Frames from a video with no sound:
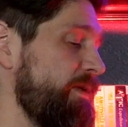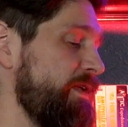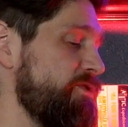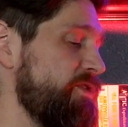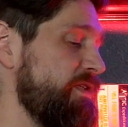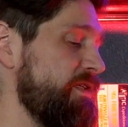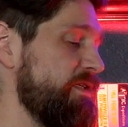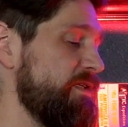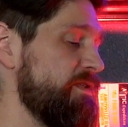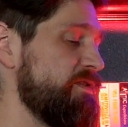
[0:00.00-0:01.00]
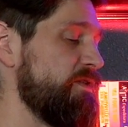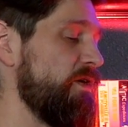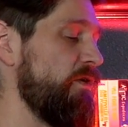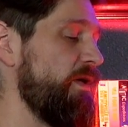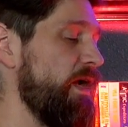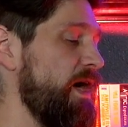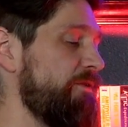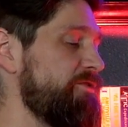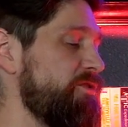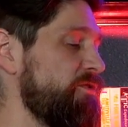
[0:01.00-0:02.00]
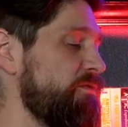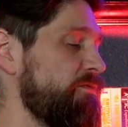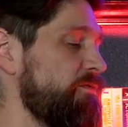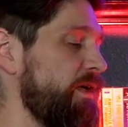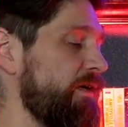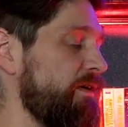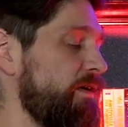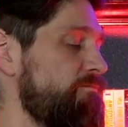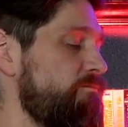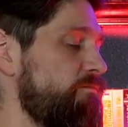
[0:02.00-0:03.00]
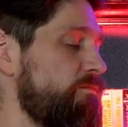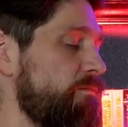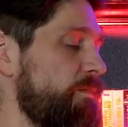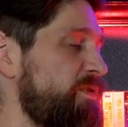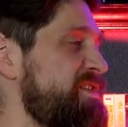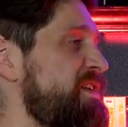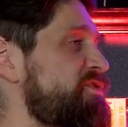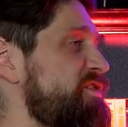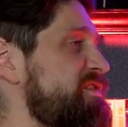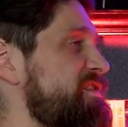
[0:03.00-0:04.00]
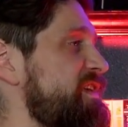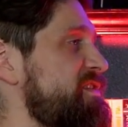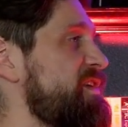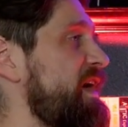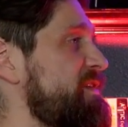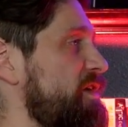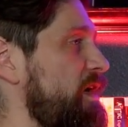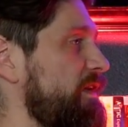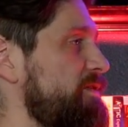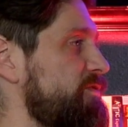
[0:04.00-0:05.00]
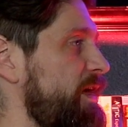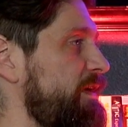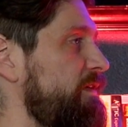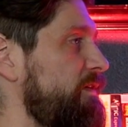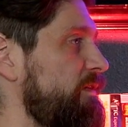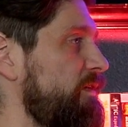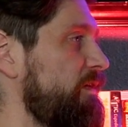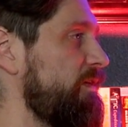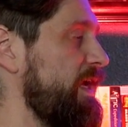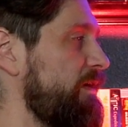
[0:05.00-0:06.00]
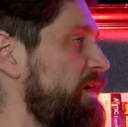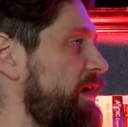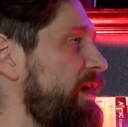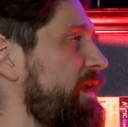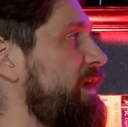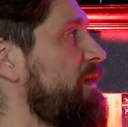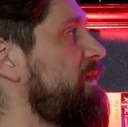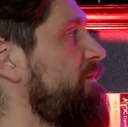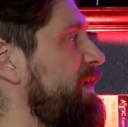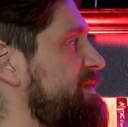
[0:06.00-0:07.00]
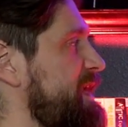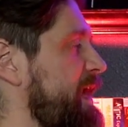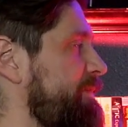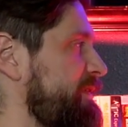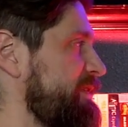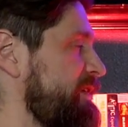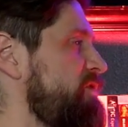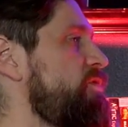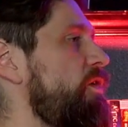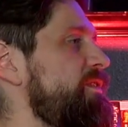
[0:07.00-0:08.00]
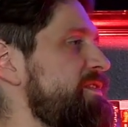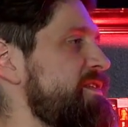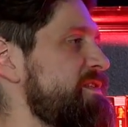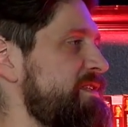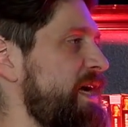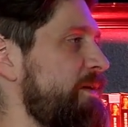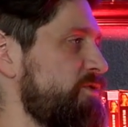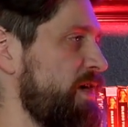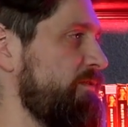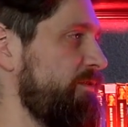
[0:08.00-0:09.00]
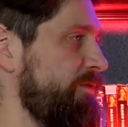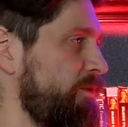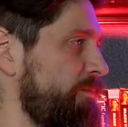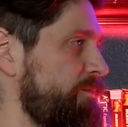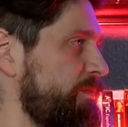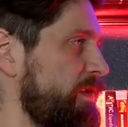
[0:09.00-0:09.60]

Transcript: woman, and she's going off to like a prestigious science college, right? Mm-hmm. Yeah, and an event happened, and this is a time travel film.